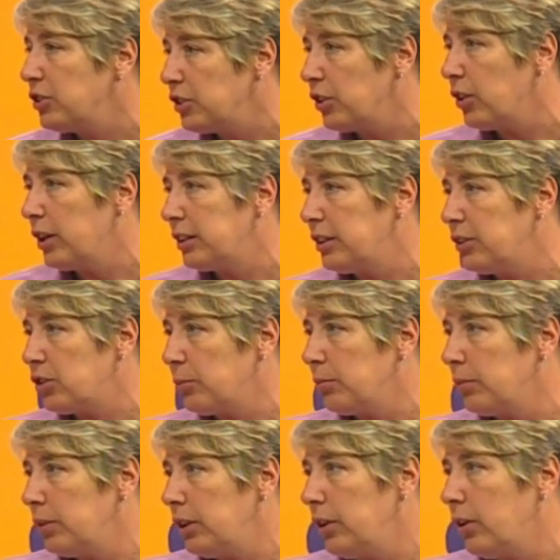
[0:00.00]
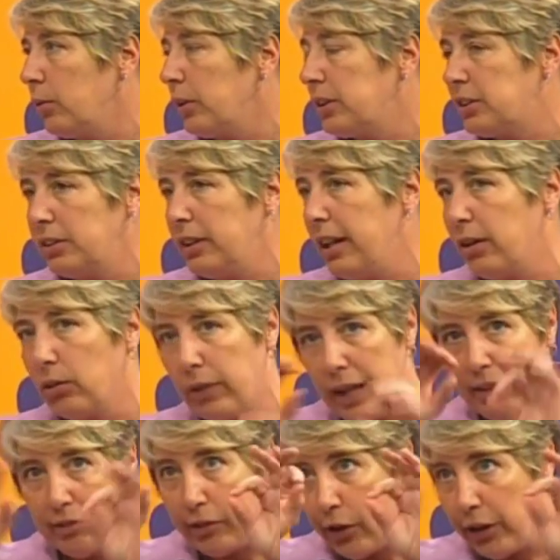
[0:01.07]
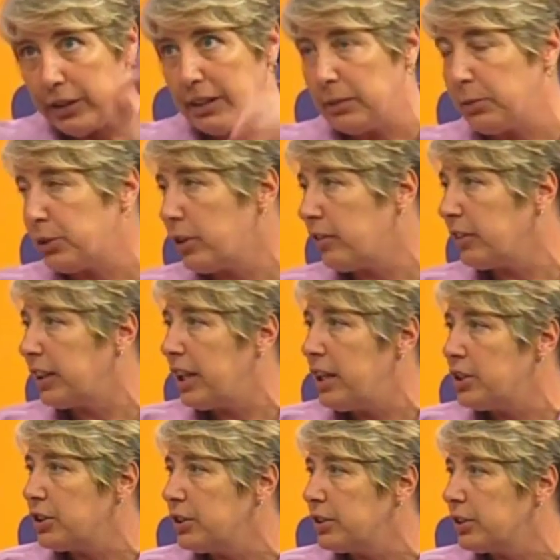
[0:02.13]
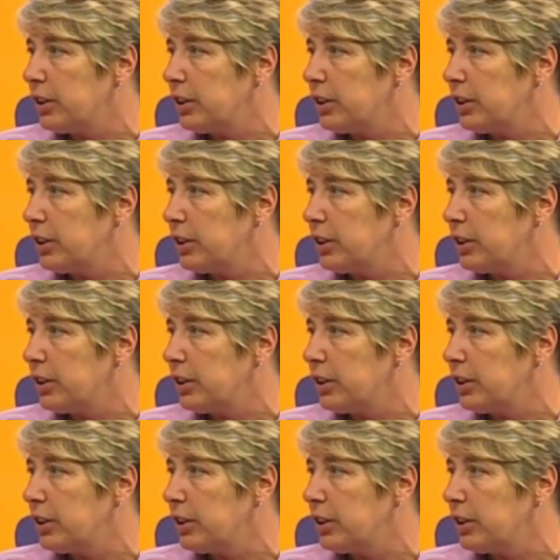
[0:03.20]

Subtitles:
in autism? You know, what they don't have autism certifications.